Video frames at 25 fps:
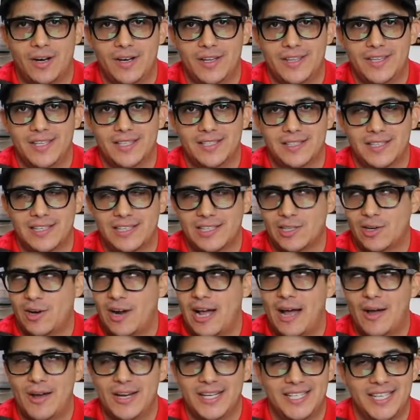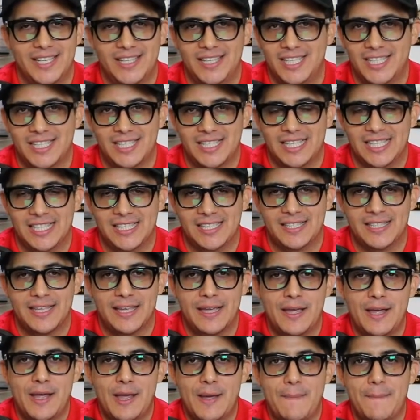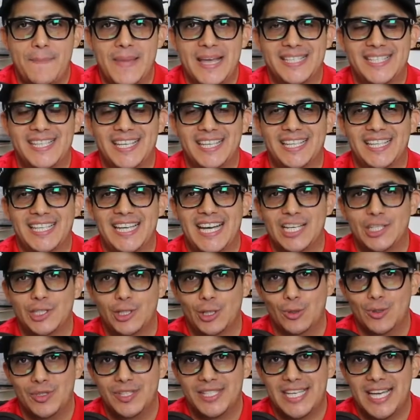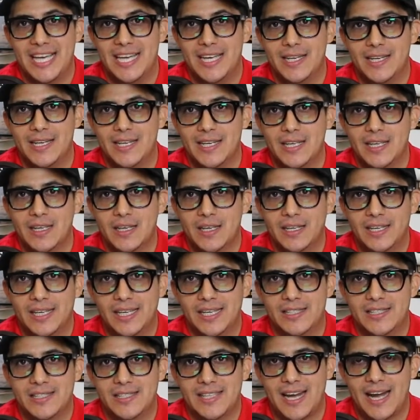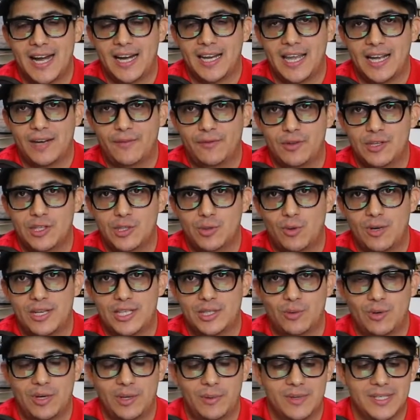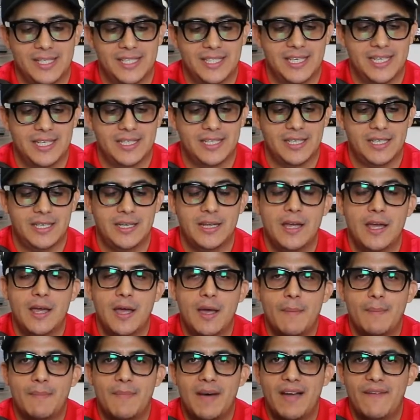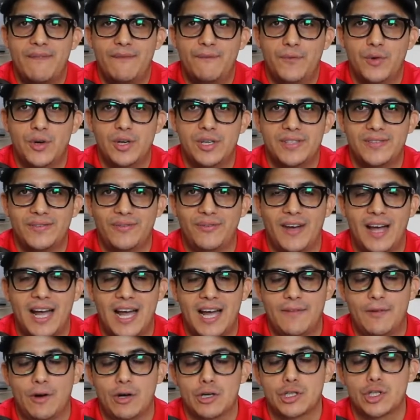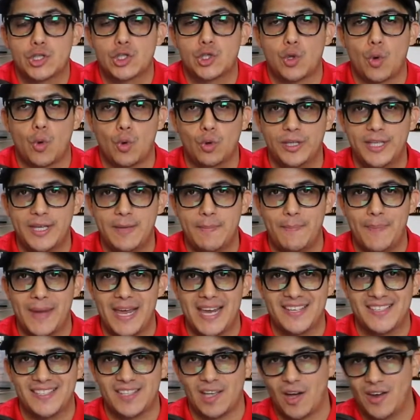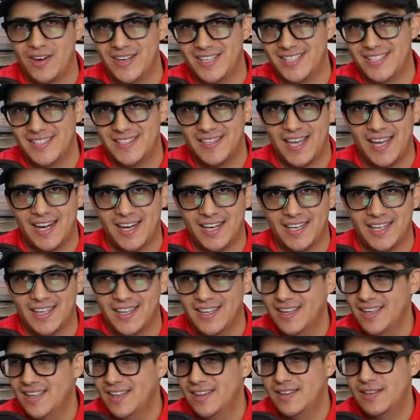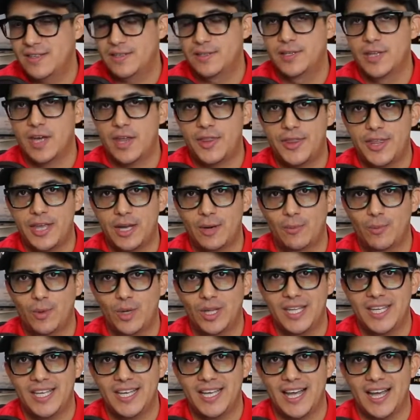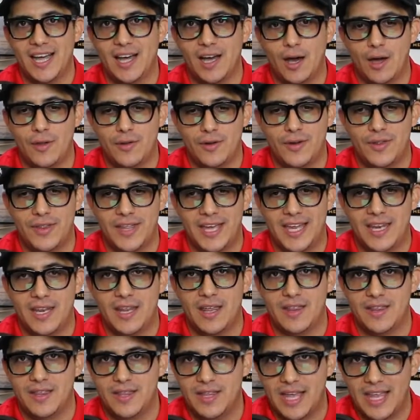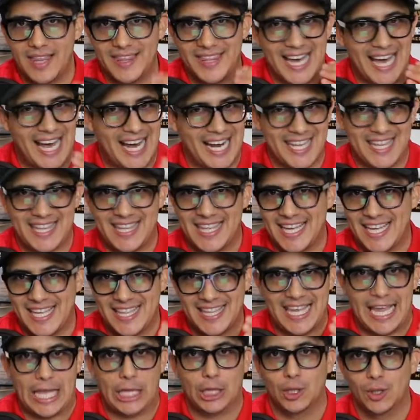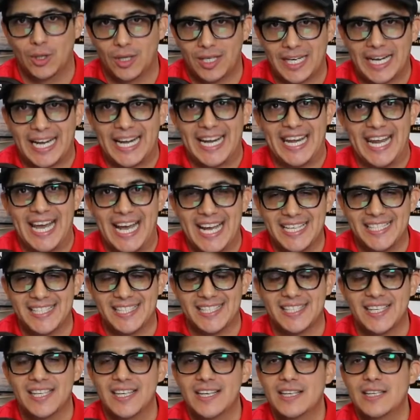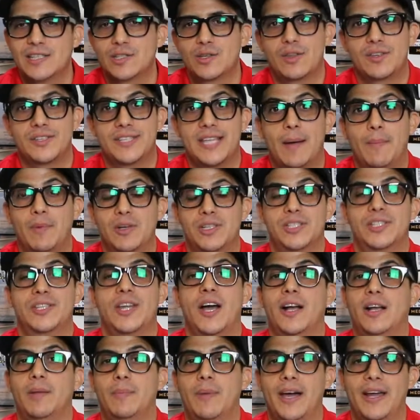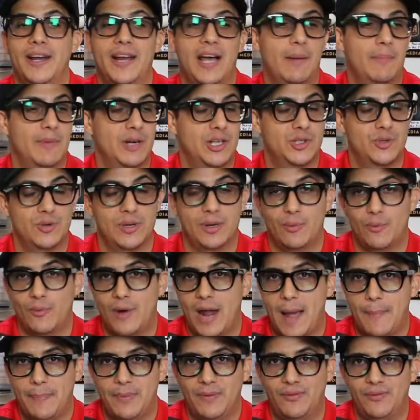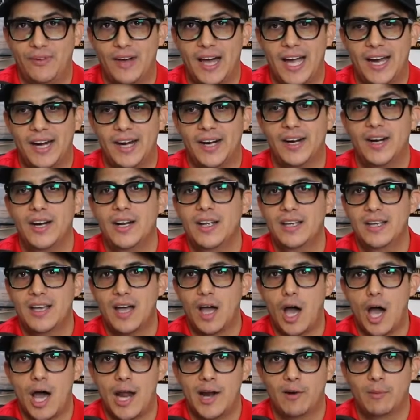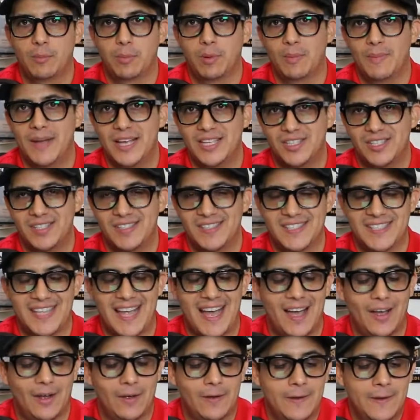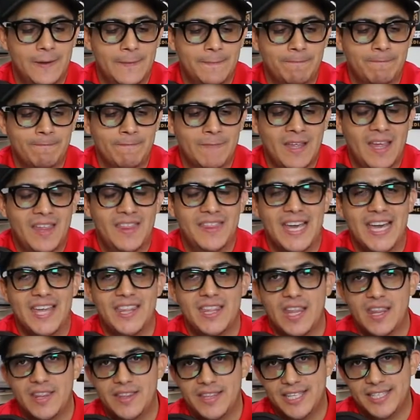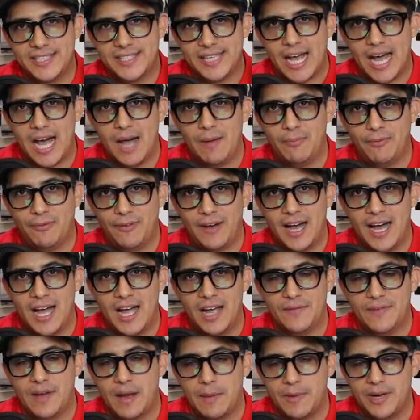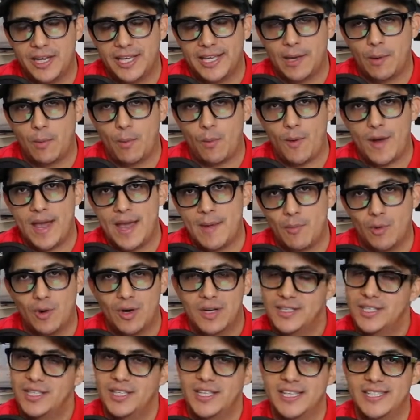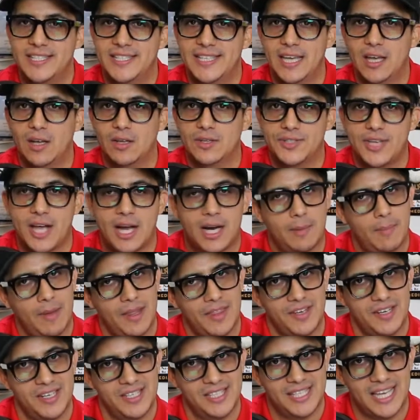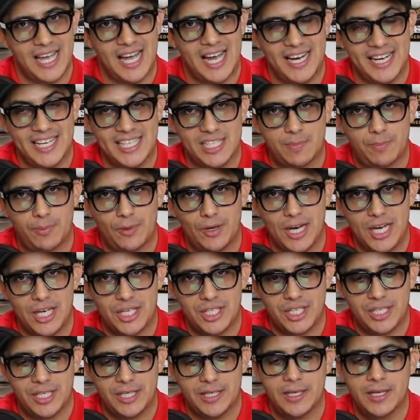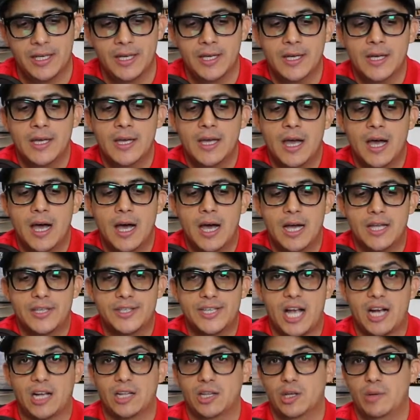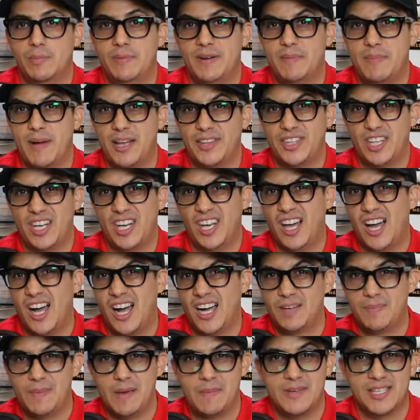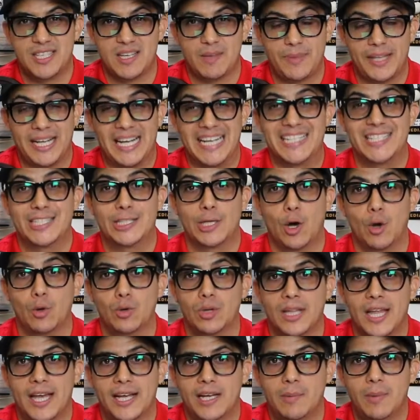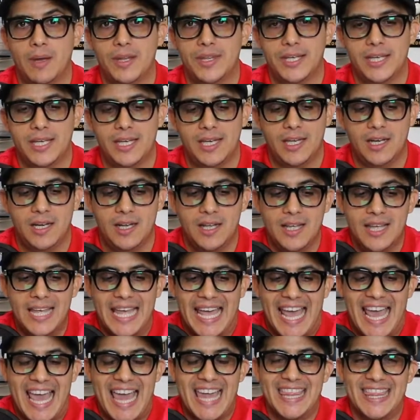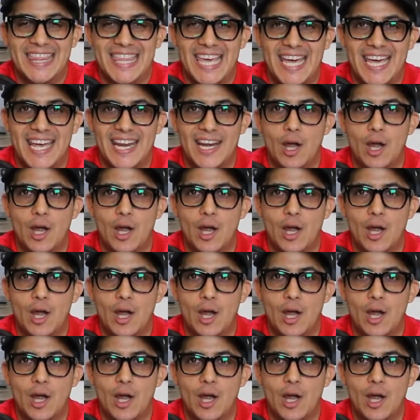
this list or how I did this list. Basically, I chose 10 kits that I like for the 2021 season. My first 5 are solely based on aesthetic. There's nothing really other than that I think they look nice. So there's not much to talk about. I'm gonna do it rapid fire, honorable mention style. Then the top 5, I'm gonna get way more into detail, talk about the design inspiration, talk a little bit about the knock, maybe something I don't like about the kit, and then